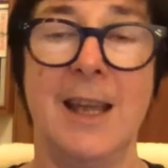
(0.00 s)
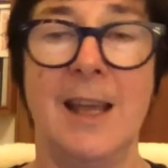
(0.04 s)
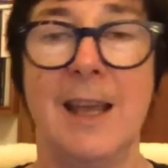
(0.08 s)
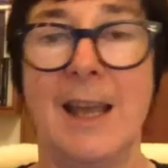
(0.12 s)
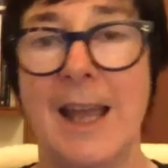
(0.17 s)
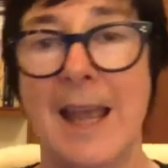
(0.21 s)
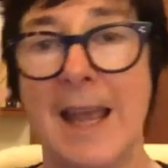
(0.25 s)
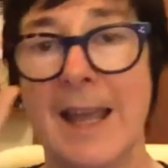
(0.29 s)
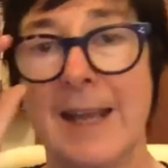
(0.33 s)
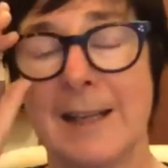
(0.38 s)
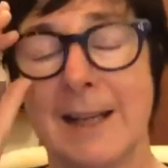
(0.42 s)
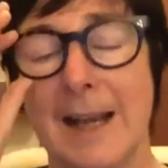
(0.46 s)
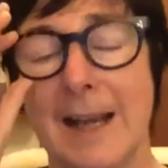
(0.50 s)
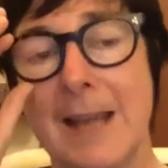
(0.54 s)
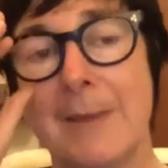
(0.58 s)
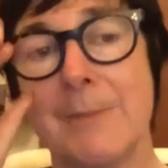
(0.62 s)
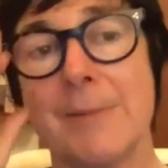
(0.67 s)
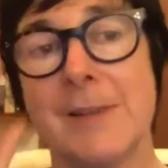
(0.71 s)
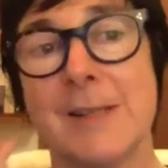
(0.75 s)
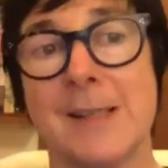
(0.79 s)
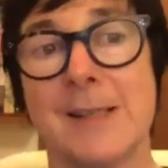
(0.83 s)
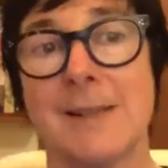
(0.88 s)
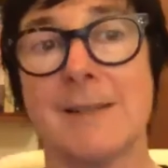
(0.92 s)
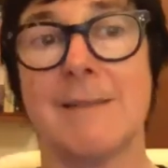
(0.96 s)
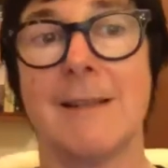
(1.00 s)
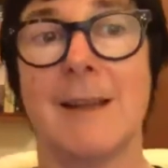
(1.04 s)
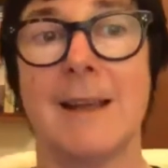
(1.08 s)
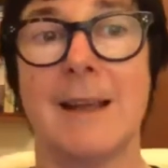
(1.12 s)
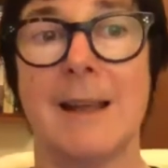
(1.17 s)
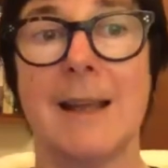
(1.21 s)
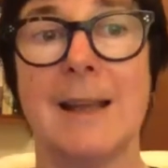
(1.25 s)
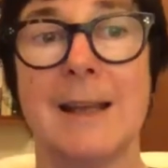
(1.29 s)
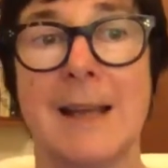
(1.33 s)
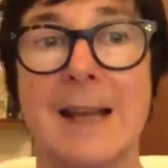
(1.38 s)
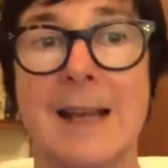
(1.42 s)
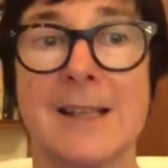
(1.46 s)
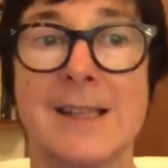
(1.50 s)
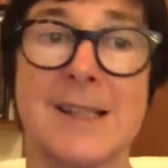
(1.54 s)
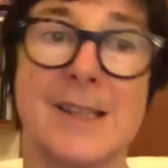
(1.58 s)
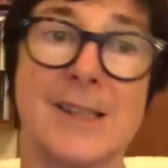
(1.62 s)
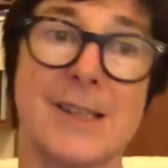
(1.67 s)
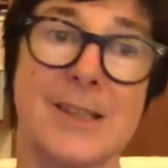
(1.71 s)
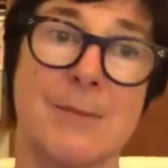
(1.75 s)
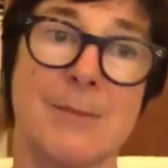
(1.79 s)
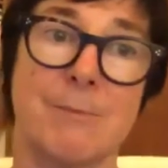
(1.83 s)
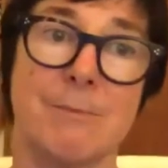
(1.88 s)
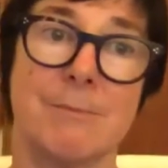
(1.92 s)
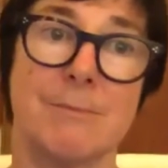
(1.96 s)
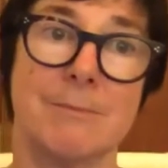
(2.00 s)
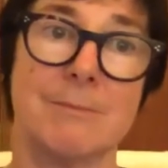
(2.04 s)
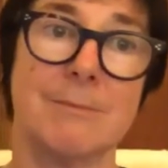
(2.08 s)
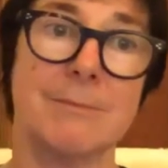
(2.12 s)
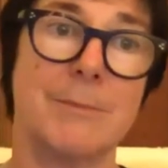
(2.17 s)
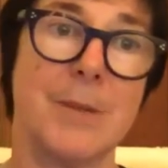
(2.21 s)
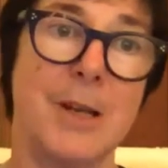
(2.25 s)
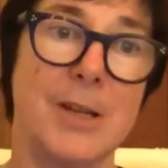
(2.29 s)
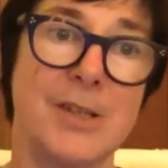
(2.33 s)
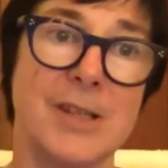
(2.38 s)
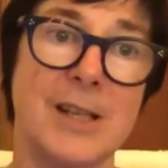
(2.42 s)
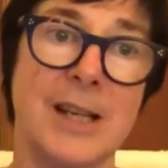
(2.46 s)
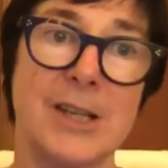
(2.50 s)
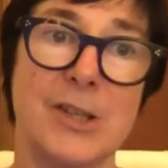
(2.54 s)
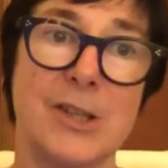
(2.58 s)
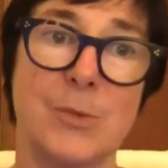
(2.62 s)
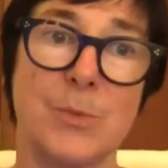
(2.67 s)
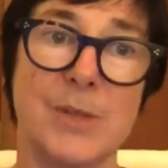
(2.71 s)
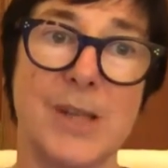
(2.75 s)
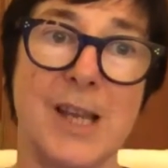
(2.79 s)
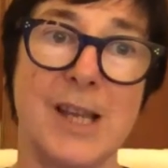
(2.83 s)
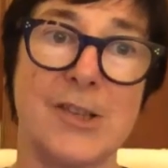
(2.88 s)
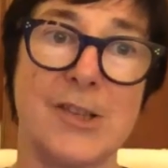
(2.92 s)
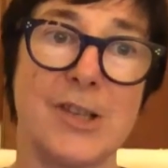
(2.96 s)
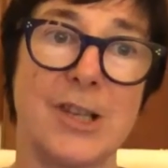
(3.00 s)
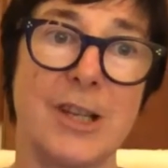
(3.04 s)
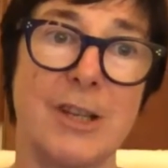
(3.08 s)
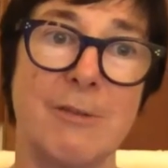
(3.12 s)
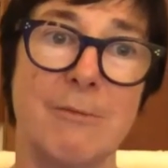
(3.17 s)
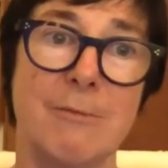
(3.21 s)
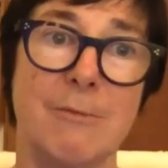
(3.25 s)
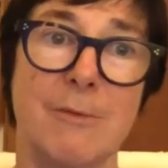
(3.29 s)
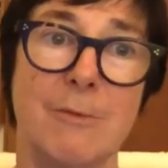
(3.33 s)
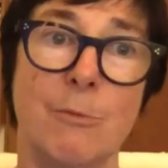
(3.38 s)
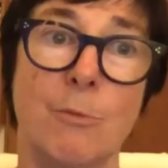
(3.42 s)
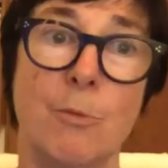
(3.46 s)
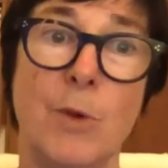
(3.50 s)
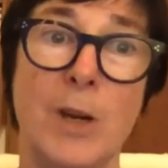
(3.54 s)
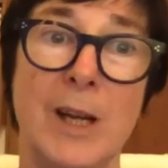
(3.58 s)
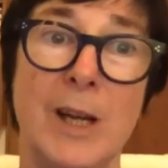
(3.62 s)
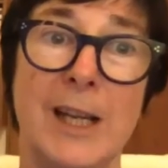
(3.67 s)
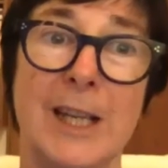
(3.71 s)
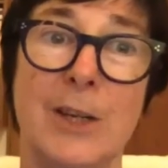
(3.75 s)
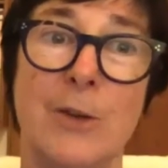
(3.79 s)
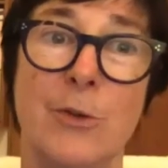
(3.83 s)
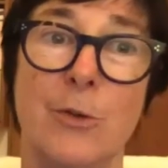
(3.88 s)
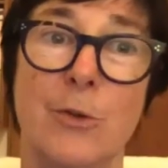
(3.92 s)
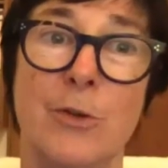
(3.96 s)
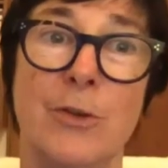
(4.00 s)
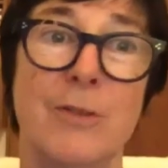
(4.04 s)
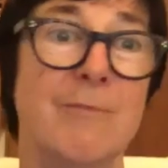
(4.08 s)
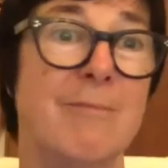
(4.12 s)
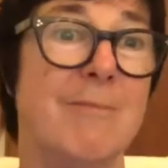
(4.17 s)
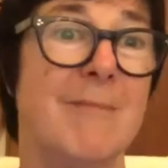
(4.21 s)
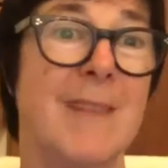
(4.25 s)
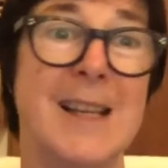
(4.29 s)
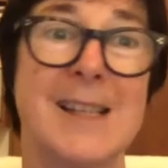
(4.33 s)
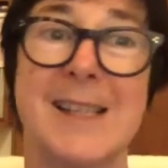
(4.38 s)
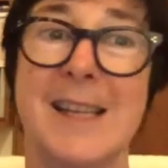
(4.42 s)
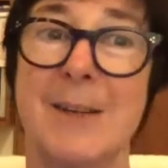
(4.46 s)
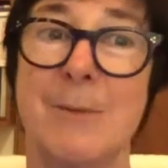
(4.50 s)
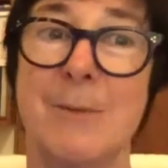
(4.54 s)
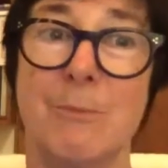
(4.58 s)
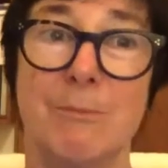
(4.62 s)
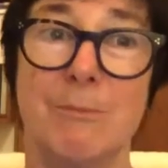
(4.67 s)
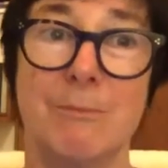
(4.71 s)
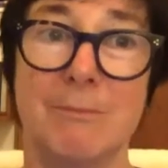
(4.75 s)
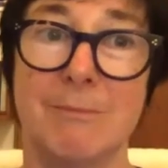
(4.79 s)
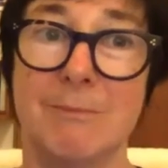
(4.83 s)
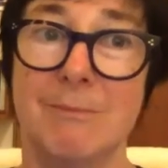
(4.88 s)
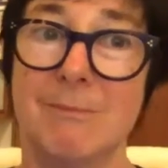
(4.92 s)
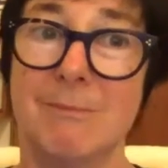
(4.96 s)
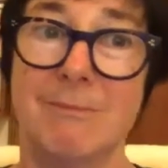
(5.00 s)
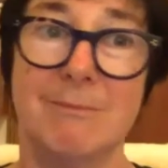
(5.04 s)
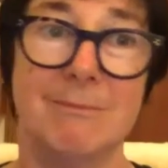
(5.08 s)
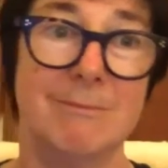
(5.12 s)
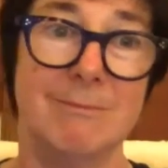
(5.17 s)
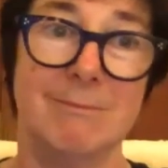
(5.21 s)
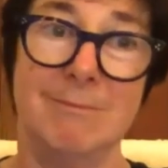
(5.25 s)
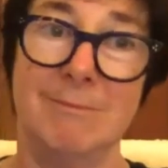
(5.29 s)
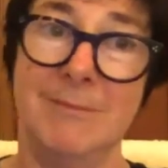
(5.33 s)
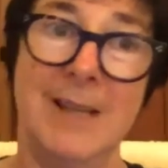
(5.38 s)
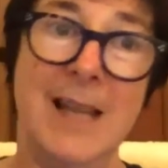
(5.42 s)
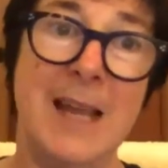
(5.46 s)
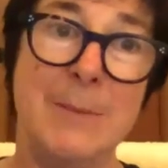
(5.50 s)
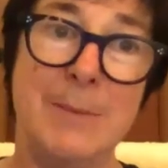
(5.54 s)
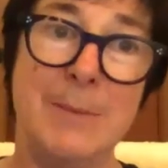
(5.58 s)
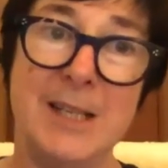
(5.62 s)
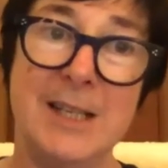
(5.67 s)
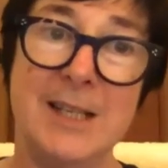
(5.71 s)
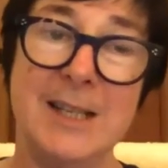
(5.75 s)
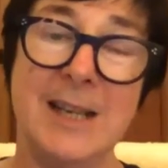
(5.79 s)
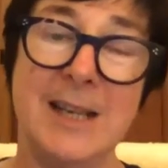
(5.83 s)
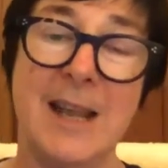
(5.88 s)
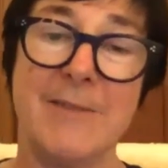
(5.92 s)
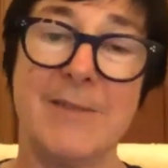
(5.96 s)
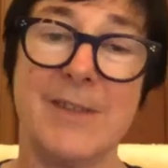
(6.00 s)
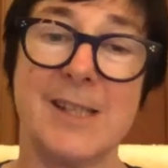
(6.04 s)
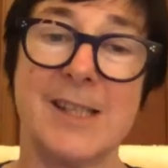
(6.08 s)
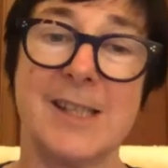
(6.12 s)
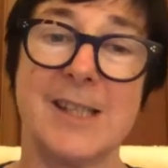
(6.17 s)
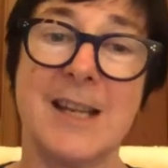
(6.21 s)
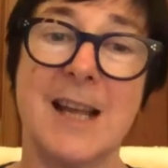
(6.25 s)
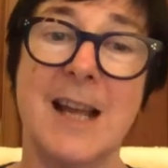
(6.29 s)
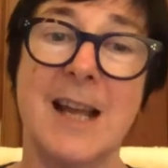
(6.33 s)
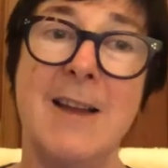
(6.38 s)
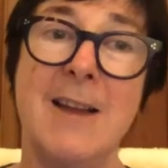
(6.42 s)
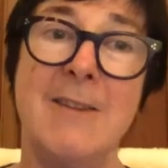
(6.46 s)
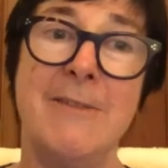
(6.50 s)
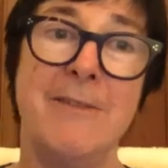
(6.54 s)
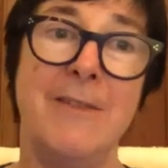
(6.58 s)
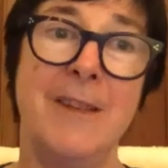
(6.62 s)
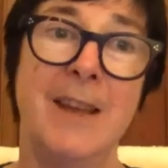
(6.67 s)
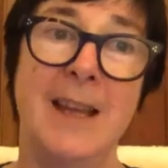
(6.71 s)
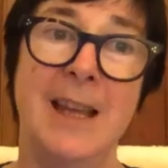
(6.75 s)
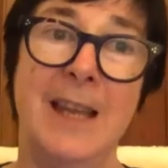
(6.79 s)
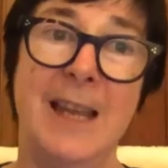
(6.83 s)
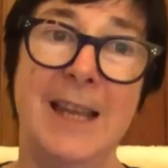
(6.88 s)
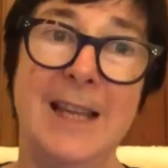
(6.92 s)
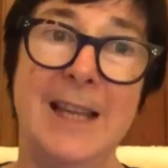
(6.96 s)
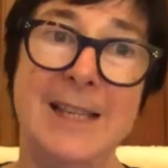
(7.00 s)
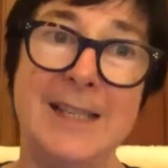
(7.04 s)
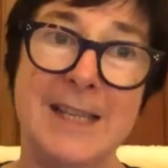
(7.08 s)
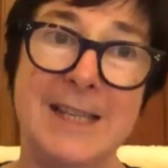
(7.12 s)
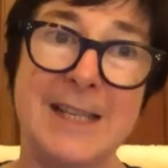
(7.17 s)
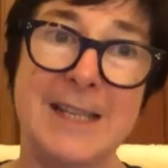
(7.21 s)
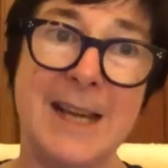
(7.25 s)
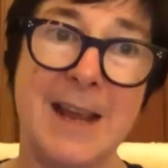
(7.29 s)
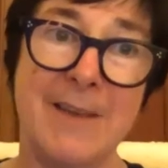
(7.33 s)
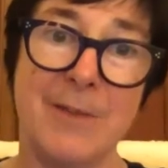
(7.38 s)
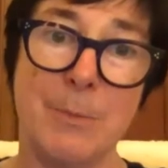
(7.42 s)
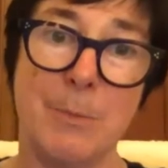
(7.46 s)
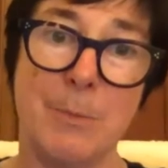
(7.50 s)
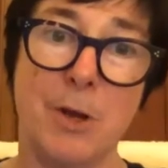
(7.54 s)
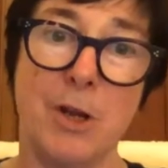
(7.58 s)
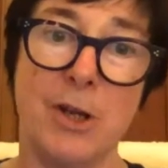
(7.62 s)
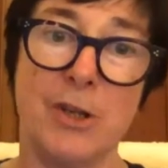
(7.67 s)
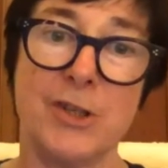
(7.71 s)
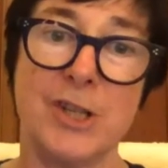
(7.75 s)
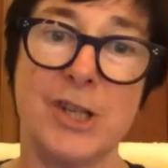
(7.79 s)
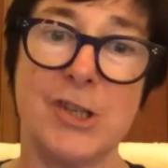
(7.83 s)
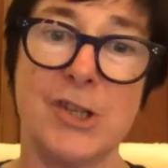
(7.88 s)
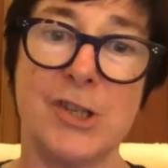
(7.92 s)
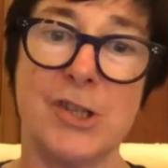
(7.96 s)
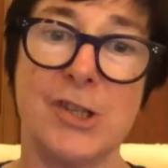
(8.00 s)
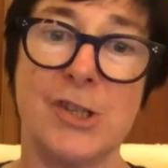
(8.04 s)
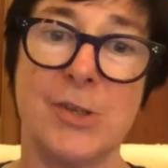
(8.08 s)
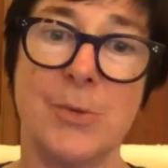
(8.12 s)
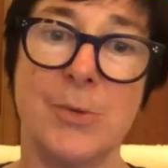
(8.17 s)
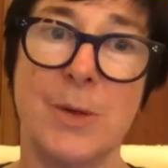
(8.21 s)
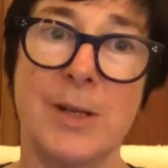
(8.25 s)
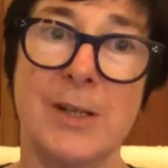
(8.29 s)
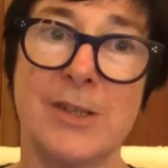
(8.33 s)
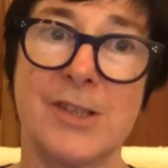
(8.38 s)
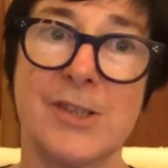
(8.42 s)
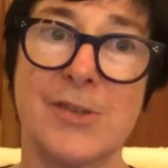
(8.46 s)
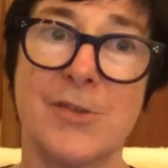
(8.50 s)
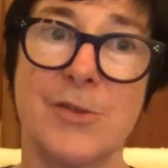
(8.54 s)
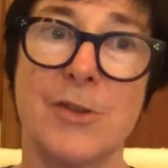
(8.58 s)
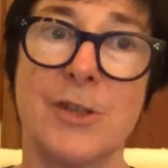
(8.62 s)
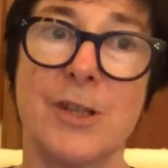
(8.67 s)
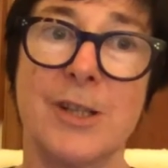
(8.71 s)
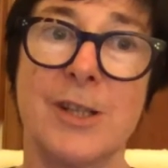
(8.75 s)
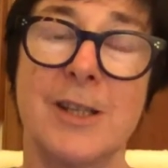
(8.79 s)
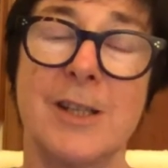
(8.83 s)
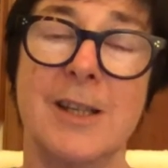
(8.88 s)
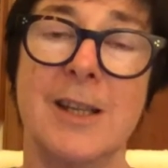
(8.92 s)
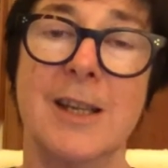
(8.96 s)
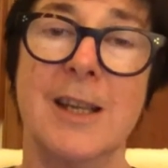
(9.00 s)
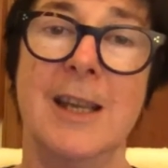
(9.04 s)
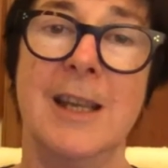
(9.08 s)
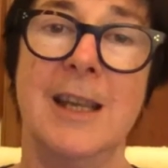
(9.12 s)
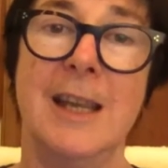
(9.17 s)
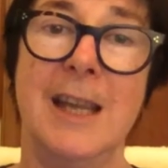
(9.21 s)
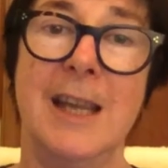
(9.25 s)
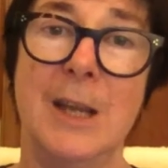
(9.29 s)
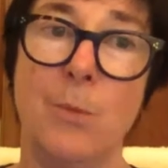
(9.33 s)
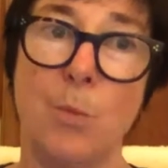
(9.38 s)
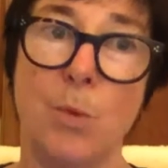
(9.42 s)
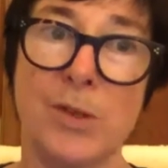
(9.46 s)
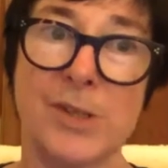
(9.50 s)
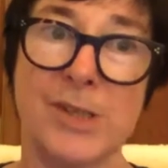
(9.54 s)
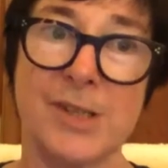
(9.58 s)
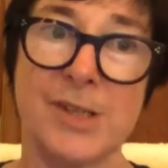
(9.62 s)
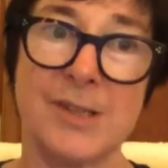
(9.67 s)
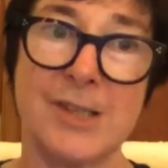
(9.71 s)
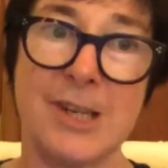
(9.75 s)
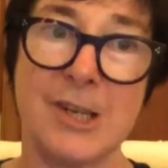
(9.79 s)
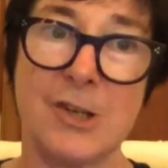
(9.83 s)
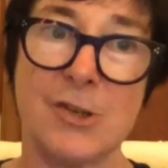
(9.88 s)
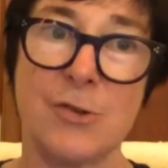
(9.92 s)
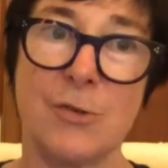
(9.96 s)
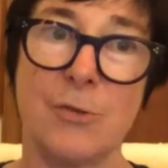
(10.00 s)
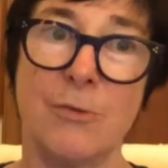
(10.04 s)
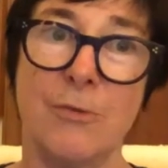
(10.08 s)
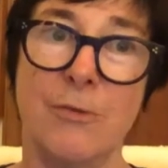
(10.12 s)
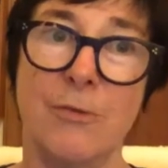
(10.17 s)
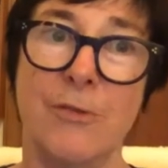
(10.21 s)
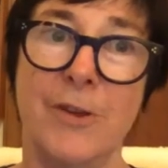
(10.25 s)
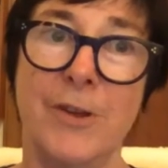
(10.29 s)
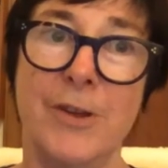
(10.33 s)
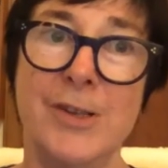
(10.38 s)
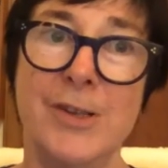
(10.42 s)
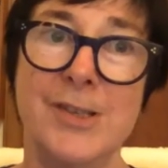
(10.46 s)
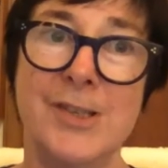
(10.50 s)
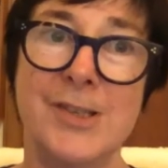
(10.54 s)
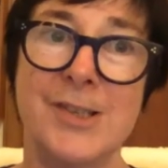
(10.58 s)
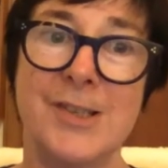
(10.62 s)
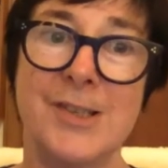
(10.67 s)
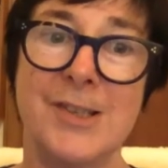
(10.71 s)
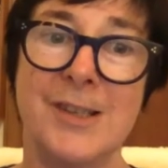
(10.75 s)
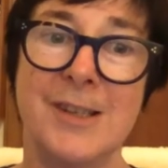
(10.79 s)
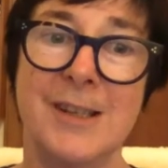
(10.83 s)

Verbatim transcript: And Labor's analysis post election was actually really good. They said Labor didn't have the staff, it didn't have the politicians who understood it, it wasn't digital first.